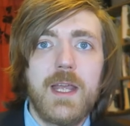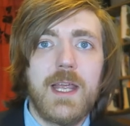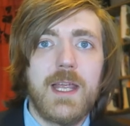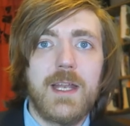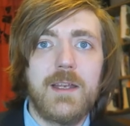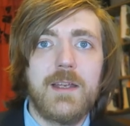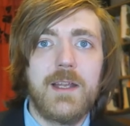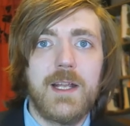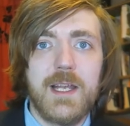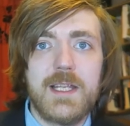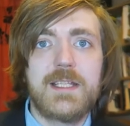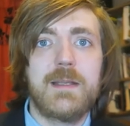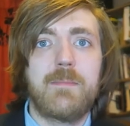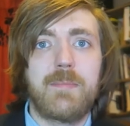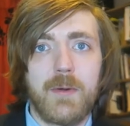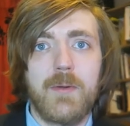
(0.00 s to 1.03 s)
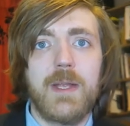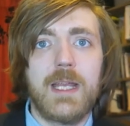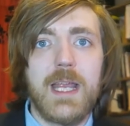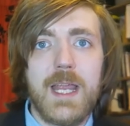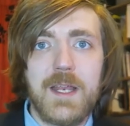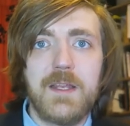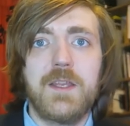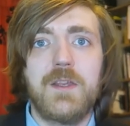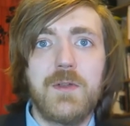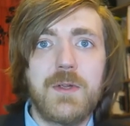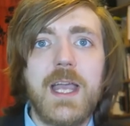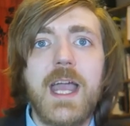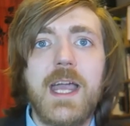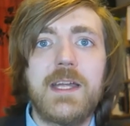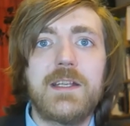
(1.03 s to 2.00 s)
in illicit brewing in the
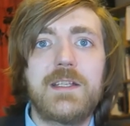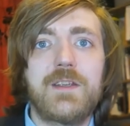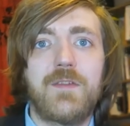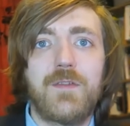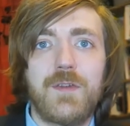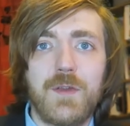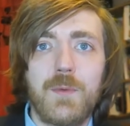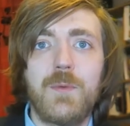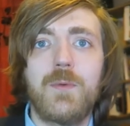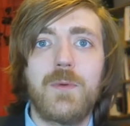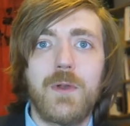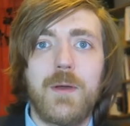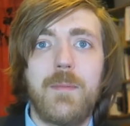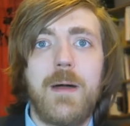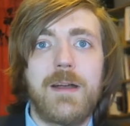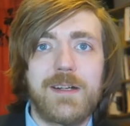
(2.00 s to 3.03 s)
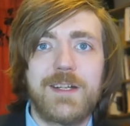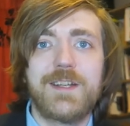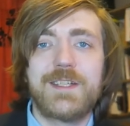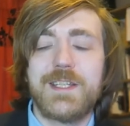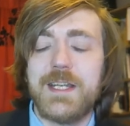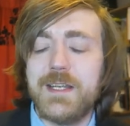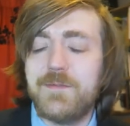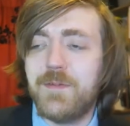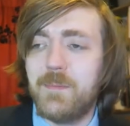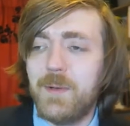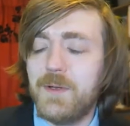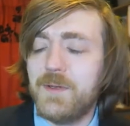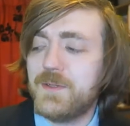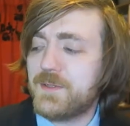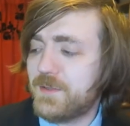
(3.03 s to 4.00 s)
UK to fuel America's need for
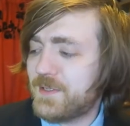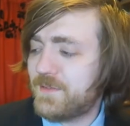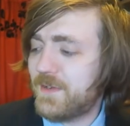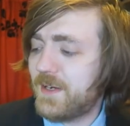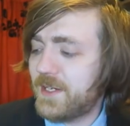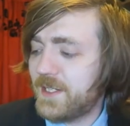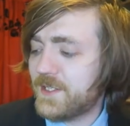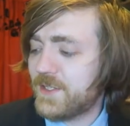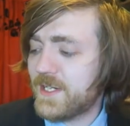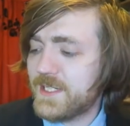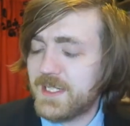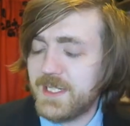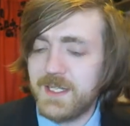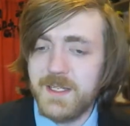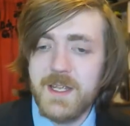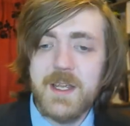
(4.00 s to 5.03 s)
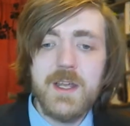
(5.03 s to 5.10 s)
booze, which is very interesting.